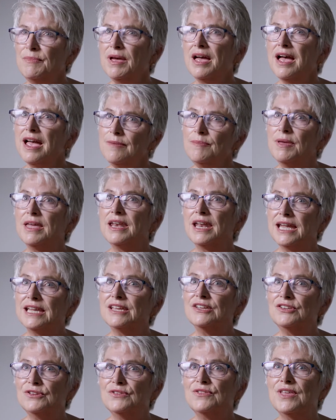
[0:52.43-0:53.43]
I bet I
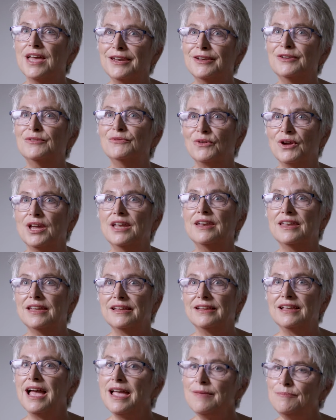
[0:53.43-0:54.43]
could do that in
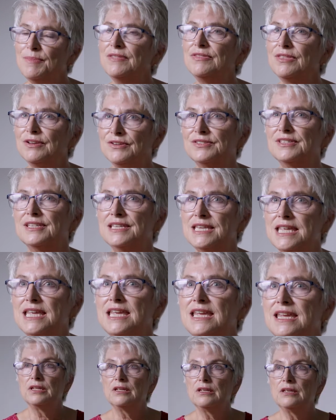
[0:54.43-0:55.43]
Reading. I bet there's a
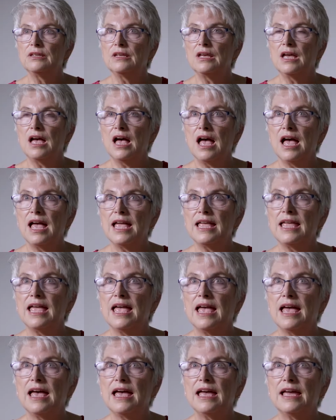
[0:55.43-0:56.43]
need. I
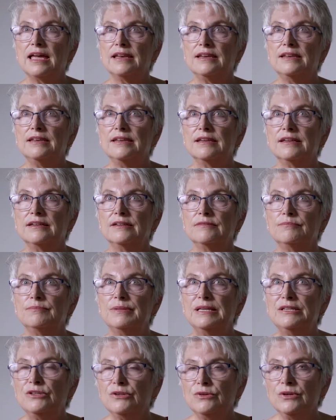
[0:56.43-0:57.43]
had
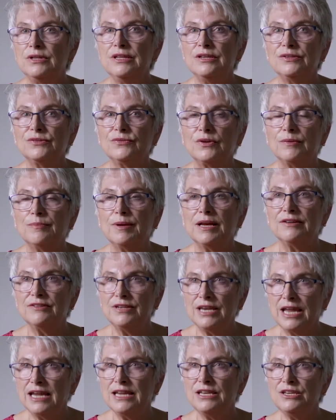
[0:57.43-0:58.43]
been doing this for about
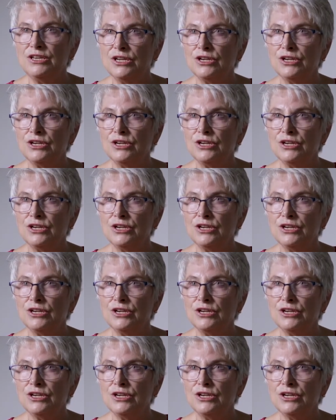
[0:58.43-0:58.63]
9